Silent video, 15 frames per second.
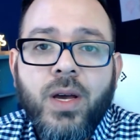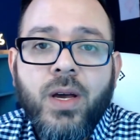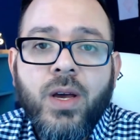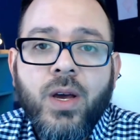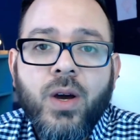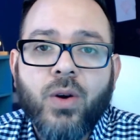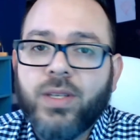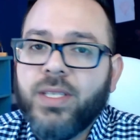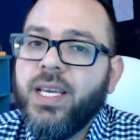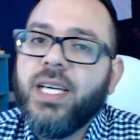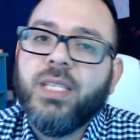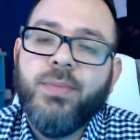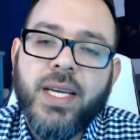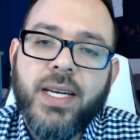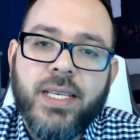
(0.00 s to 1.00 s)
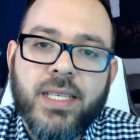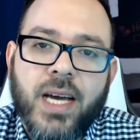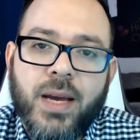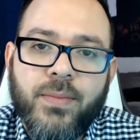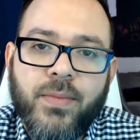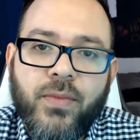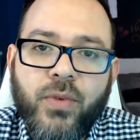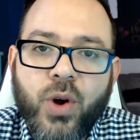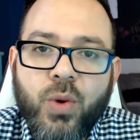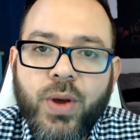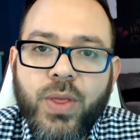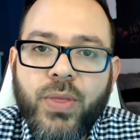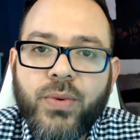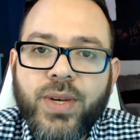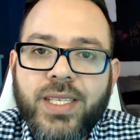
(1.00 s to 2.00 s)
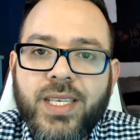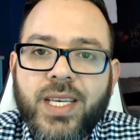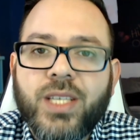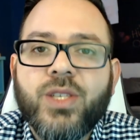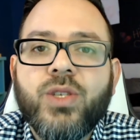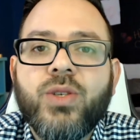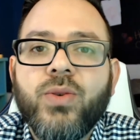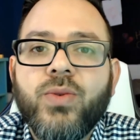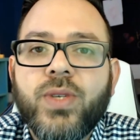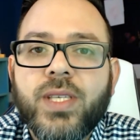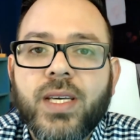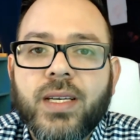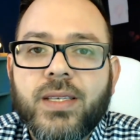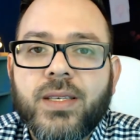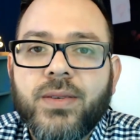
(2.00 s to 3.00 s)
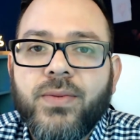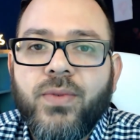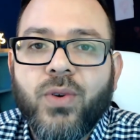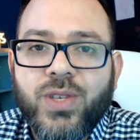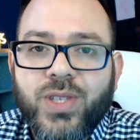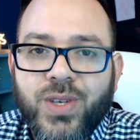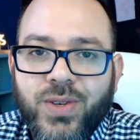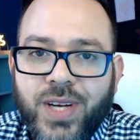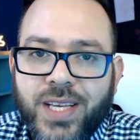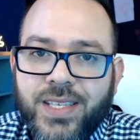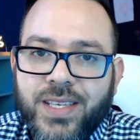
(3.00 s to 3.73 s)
or text me anytime, 413-626-4097.